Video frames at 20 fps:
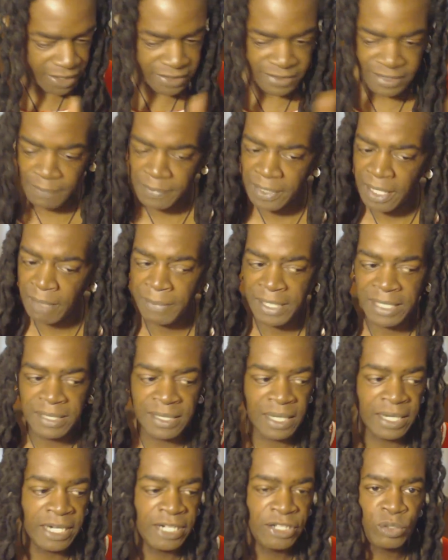Some can be
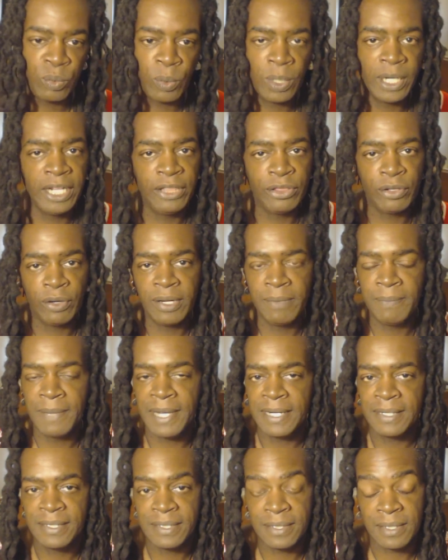done in 20, 30
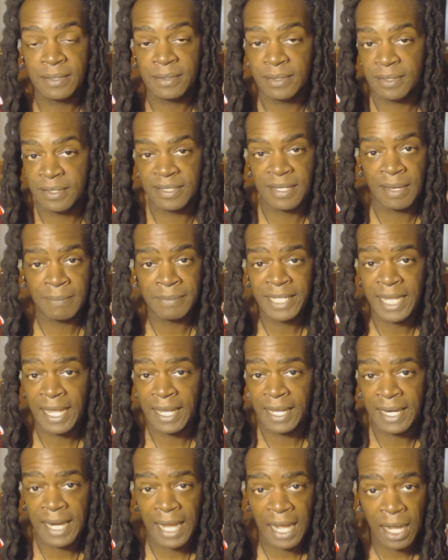minutes, some
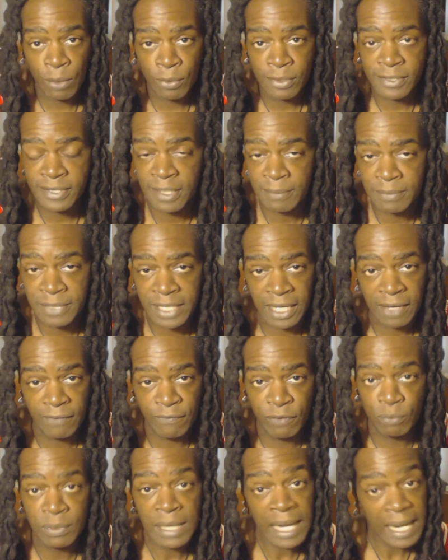take an hour, some take
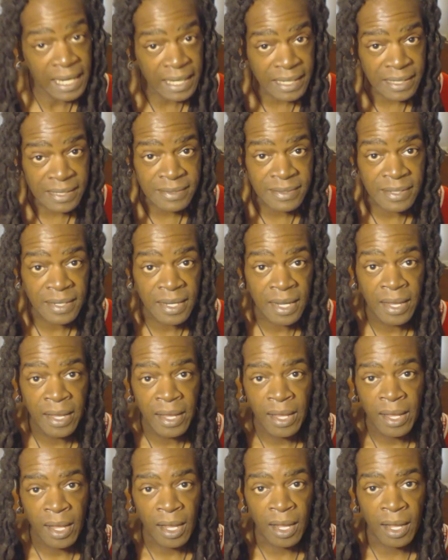a few days.
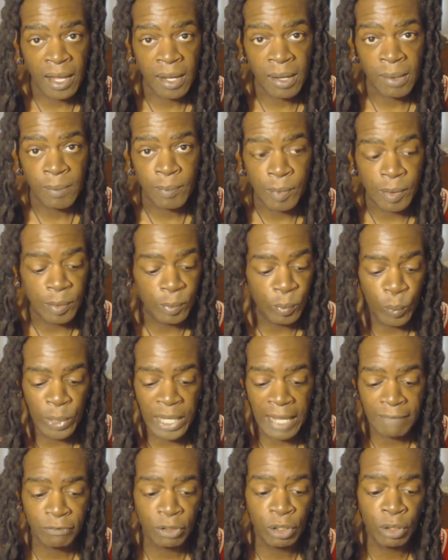Uh,
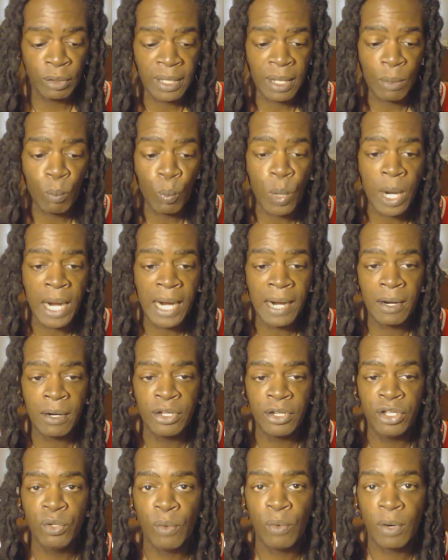we have to look at
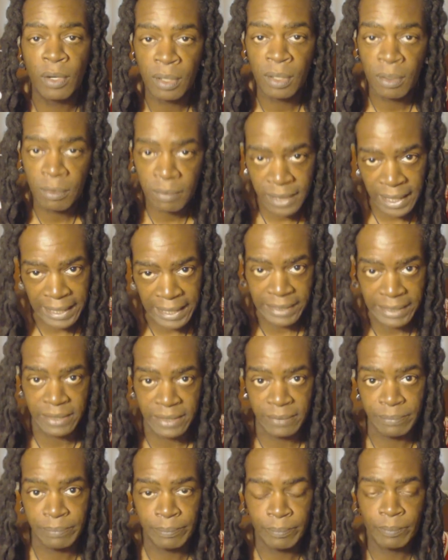where you are
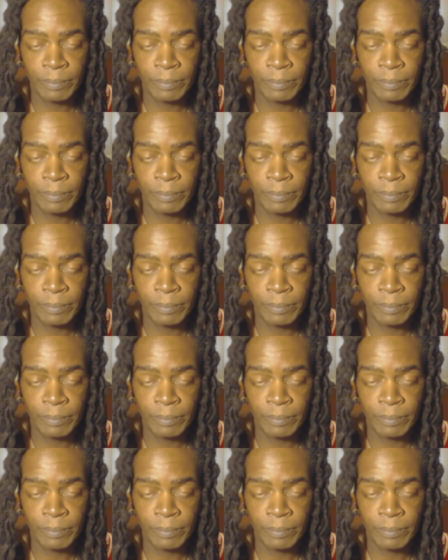located.